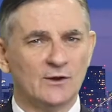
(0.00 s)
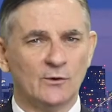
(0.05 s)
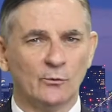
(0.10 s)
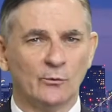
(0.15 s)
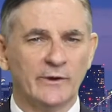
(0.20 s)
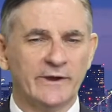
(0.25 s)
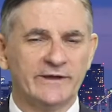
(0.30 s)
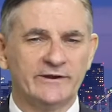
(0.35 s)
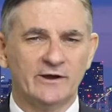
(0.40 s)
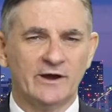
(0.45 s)

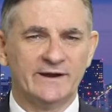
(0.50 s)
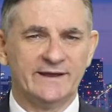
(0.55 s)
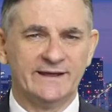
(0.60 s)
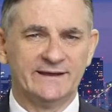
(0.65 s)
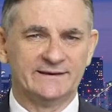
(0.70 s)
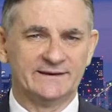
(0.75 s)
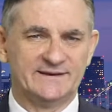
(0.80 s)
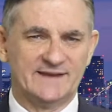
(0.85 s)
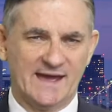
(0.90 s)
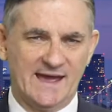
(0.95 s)
We're not
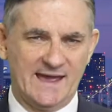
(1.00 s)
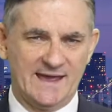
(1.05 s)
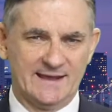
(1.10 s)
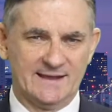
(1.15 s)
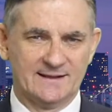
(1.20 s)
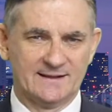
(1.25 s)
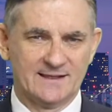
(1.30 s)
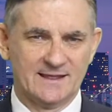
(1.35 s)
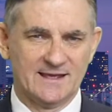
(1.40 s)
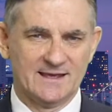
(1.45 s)
here
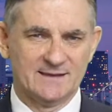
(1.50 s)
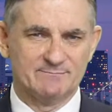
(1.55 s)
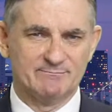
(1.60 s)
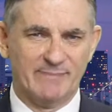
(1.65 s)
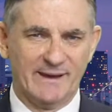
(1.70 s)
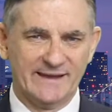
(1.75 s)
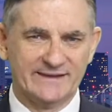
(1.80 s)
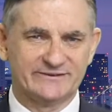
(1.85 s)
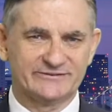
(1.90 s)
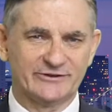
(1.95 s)
today
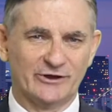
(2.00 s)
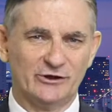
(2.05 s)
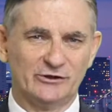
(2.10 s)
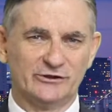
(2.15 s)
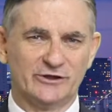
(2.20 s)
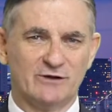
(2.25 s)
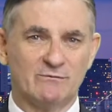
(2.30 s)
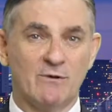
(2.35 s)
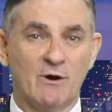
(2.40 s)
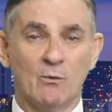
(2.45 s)
based
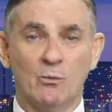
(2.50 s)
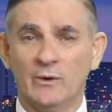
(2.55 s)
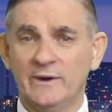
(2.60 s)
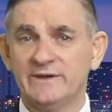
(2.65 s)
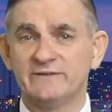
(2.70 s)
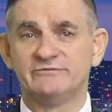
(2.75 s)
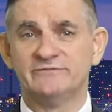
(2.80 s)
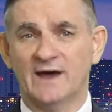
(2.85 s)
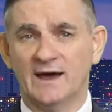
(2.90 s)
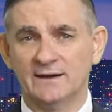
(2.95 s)
solely on what we
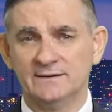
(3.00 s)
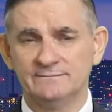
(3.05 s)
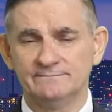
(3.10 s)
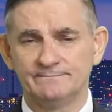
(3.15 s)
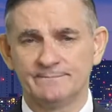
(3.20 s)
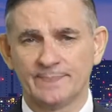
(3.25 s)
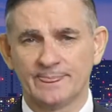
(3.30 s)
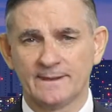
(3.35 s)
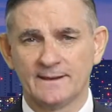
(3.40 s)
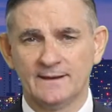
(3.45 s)
have done.
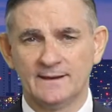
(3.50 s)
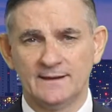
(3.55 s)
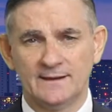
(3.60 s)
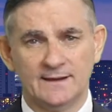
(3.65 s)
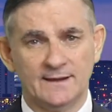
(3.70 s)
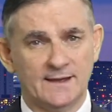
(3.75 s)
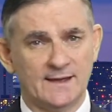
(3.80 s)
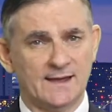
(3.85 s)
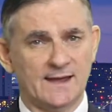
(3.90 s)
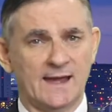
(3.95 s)

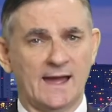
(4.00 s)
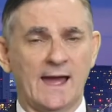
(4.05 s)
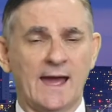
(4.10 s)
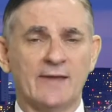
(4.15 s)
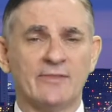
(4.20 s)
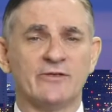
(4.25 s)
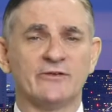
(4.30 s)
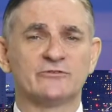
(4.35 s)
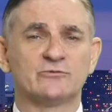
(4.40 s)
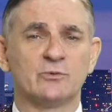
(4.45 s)

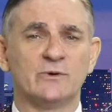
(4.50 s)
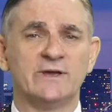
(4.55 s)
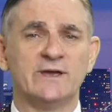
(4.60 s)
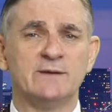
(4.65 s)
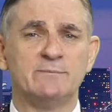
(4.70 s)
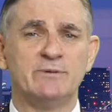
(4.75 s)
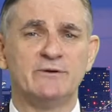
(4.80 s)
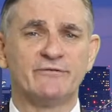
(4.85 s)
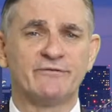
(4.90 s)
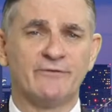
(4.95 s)
Others were
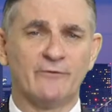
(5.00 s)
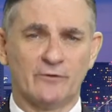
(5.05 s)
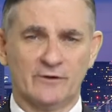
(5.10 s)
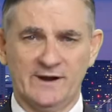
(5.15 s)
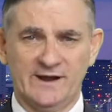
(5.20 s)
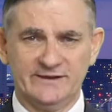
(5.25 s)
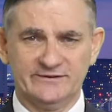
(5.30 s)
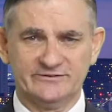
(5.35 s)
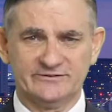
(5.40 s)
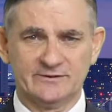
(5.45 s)
here before
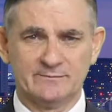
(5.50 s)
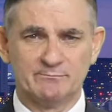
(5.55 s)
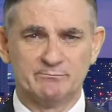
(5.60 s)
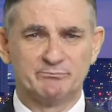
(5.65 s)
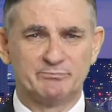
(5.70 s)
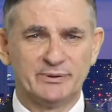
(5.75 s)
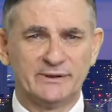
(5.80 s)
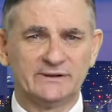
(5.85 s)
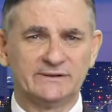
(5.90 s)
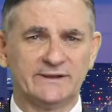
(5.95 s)
us,
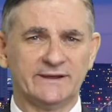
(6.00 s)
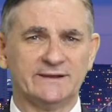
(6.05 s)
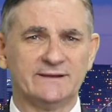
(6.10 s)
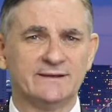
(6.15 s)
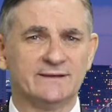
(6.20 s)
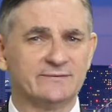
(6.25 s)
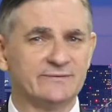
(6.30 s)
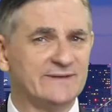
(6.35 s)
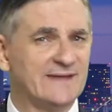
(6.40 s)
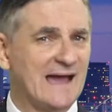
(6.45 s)

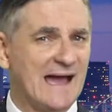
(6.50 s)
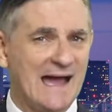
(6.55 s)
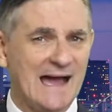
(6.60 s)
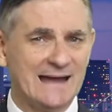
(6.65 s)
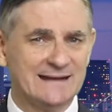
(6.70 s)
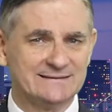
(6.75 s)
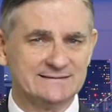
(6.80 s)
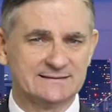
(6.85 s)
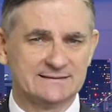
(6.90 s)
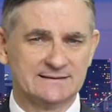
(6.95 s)
building the
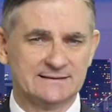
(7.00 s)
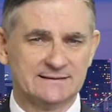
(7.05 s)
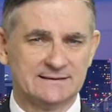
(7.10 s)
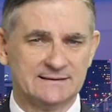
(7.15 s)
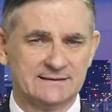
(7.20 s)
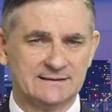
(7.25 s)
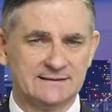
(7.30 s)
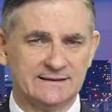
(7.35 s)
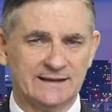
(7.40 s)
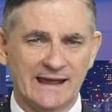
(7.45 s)
art
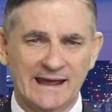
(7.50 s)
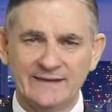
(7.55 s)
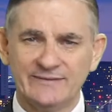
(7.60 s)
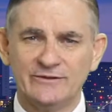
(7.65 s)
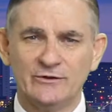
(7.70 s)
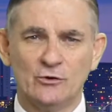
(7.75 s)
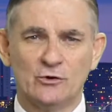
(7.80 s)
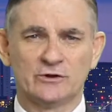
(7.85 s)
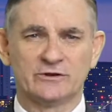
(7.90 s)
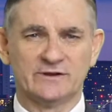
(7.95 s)
and
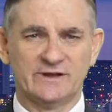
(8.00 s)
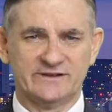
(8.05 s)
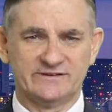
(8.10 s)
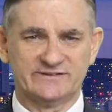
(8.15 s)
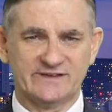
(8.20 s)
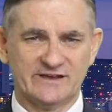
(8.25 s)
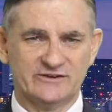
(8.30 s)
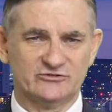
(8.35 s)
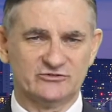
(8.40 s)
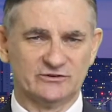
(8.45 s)
the
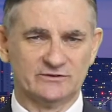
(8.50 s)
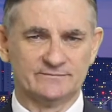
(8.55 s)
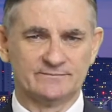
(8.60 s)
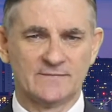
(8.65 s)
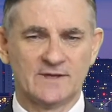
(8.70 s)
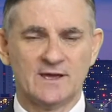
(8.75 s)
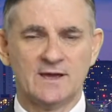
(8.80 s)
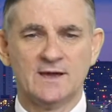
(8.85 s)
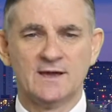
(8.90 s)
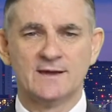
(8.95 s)
organization.
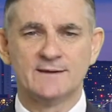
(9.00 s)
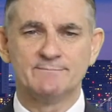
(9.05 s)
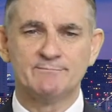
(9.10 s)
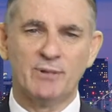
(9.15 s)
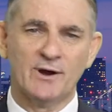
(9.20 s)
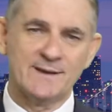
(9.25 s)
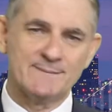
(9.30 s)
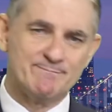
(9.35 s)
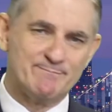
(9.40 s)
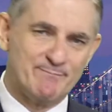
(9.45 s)

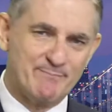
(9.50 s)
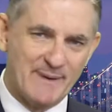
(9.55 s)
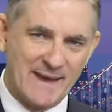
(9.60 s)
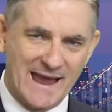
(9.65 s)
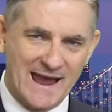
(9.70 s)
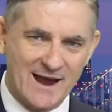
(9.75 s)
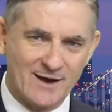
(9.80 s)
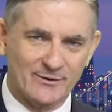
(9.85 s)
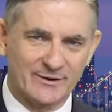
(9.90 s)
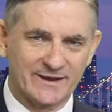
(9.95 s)
By
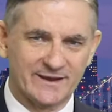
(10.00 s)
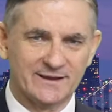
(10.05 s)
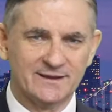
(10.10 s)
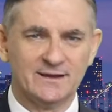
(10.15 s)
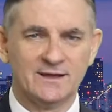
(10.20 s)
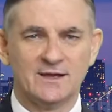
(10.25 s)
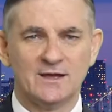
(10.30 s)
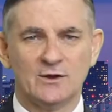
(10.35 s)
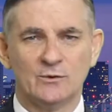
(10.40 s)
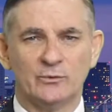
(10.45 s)

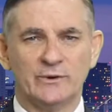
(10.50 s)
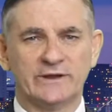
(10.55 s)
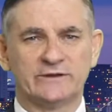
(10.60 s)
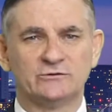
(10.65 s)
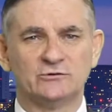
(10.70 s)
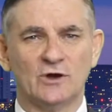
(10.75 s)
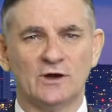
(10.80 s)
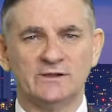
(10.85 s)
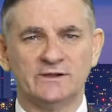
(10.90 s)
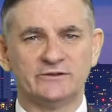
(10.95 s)
bowing, we
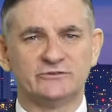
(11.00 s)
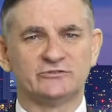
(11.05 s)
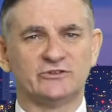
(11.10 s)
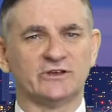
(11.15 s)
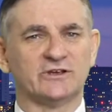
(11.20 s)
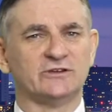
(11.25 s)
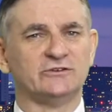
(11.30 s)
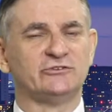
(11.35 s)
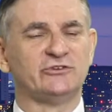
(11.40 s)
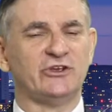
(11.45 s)
acknowledge
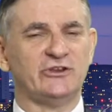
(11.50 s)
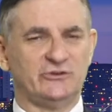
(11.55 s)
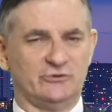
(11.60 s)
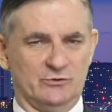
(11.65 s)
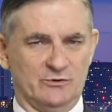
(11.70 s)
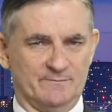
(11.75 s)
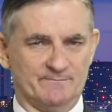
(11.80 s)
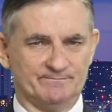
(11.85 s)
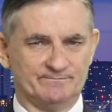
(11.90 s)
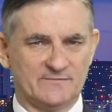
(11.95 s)
the
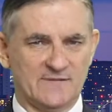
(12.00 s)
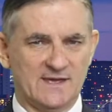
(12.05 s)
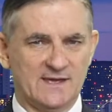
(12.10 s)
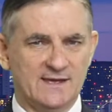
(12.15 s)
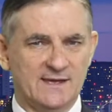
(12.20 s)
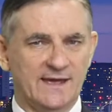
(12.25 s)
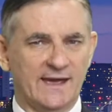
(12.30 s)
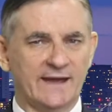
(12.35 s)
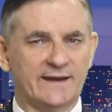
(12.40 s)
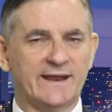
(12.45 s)
continuum
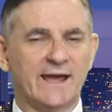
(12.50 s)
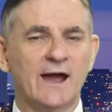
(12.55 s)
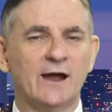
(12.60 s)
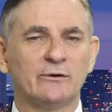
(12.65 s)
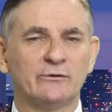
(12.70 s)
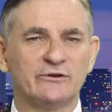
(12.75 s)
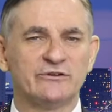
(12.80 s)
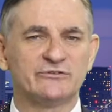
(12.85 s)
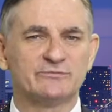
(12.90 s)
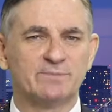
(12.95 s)
and
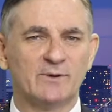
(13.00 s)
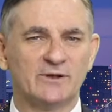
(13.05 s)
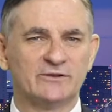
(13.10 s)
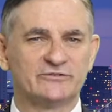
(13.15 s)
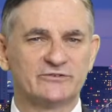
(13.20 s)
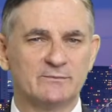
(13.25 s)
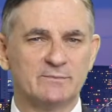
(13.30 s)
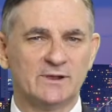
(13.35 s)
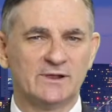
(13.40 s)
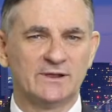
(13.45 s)
our
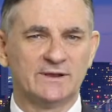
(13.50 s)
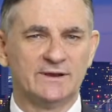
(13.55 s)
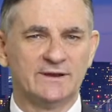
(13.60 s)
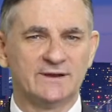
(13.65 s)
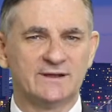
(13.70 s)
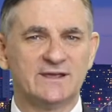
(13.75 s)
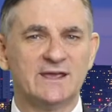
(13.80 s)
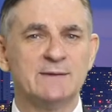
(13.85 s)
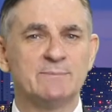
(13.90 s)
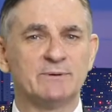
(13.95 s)
responsibility
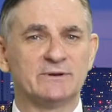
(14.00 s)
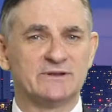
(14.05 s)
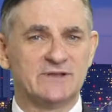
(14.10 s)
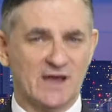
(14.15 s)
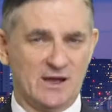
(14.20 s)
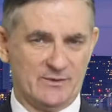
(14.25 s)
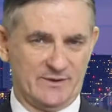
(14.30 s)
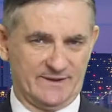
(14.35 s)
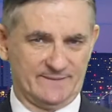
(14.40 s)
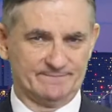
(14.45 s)
to keep it
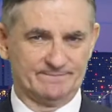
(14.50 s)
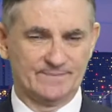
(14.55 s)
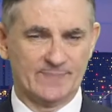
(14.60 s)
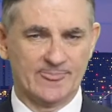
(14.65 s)
going.